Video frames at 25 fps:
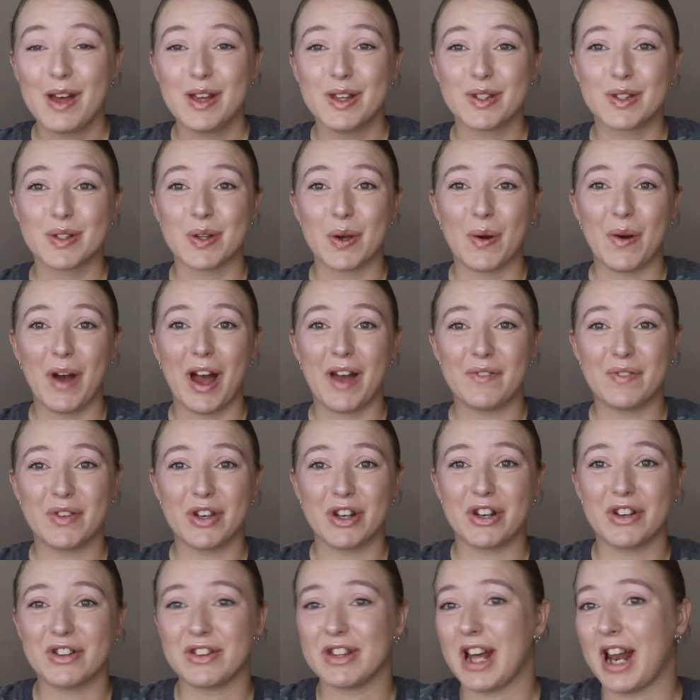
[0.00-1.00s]
so I
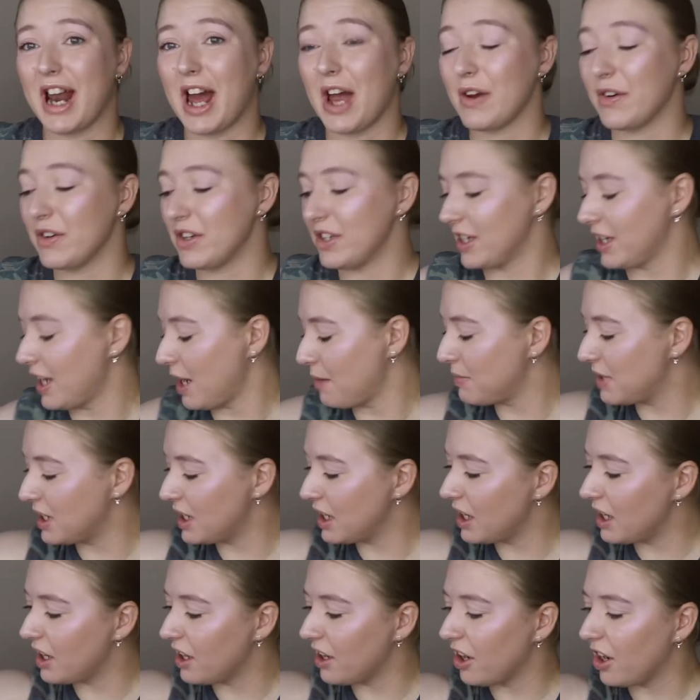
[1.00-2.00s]
figured that I would come
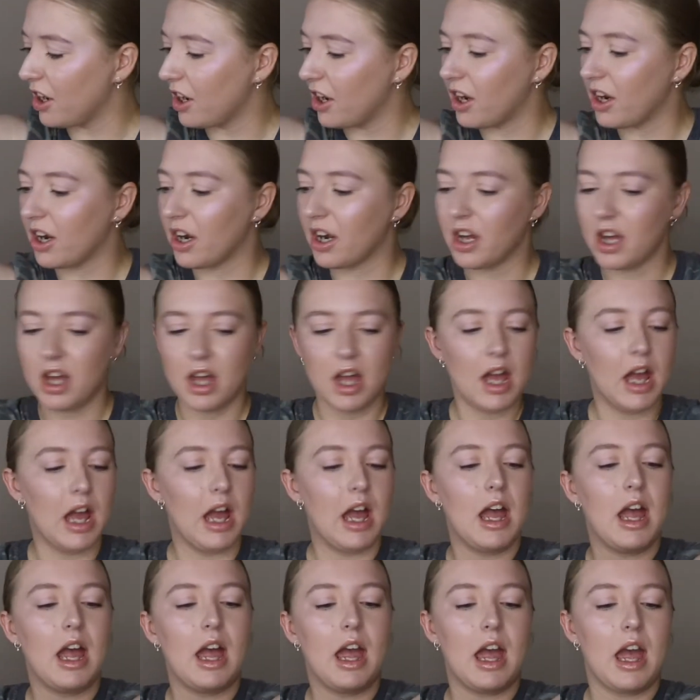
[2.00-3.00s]
in here
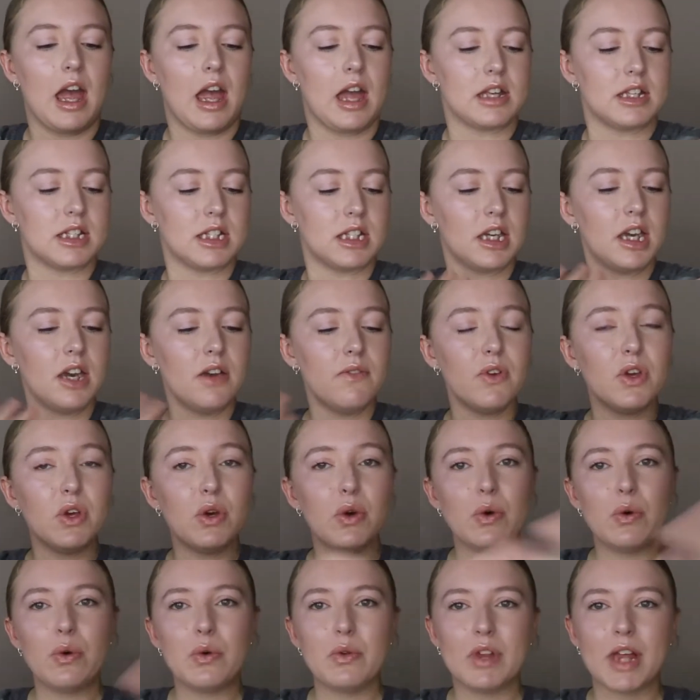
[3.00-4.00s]
and give
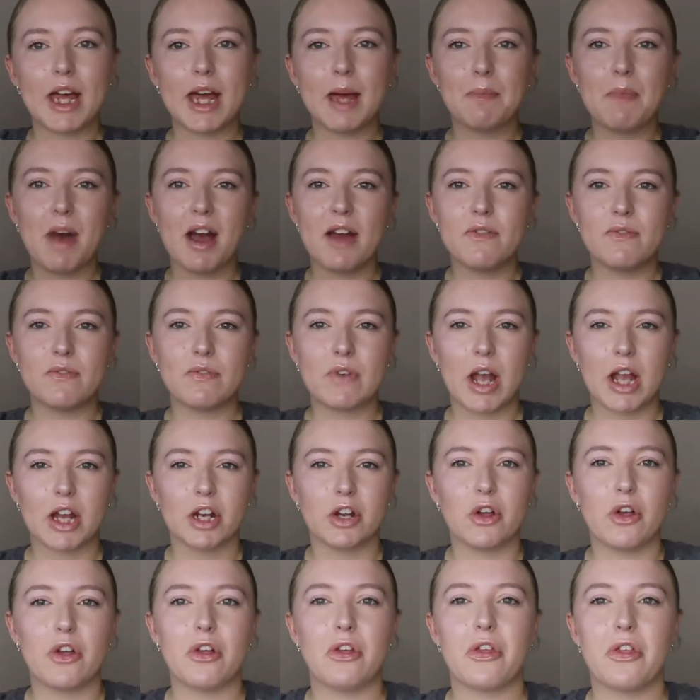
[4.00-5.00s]
you like my
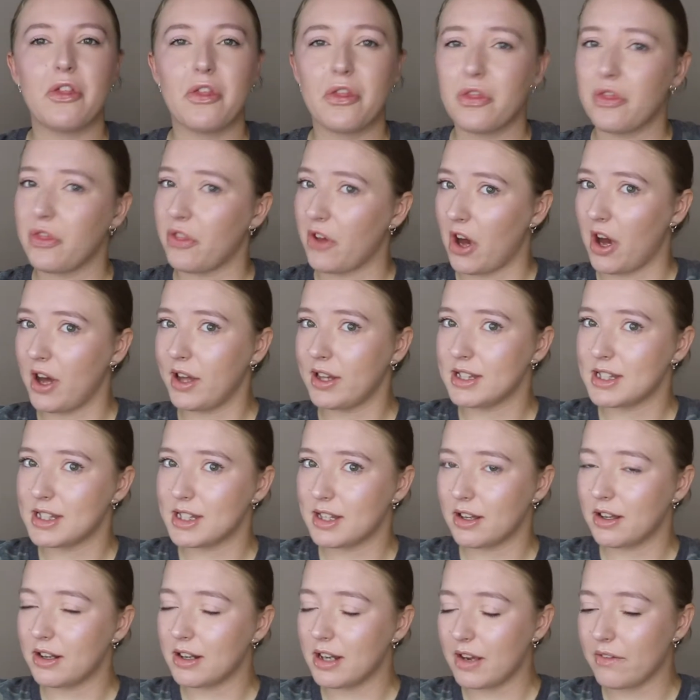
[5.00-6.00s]
final thoughts
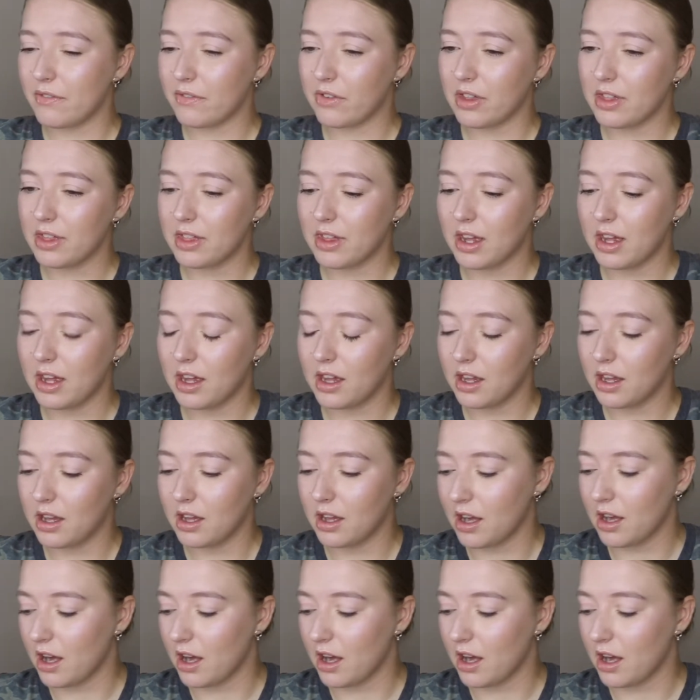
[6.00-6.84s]
on everything.